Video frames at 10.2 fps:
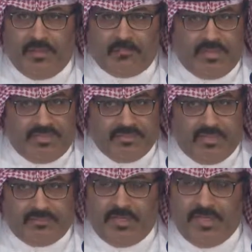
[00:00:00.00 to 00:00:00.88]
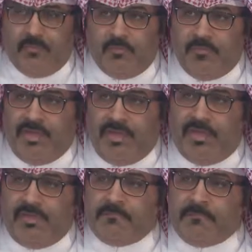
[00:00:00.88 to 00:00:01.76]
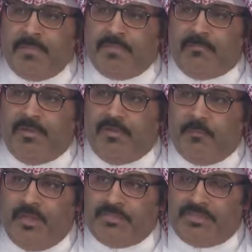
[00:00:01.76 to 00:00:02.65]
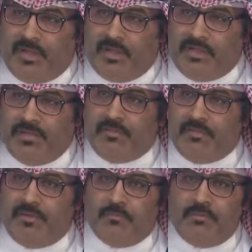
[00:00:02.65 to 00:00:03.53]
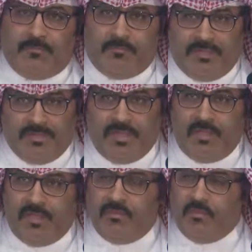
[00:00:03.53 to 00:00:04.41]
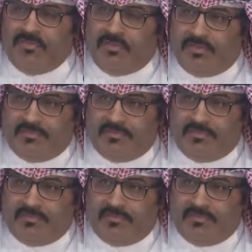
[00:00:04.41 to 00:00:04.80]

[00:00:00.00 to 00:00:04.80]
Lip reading: provide protection. We also have partnership.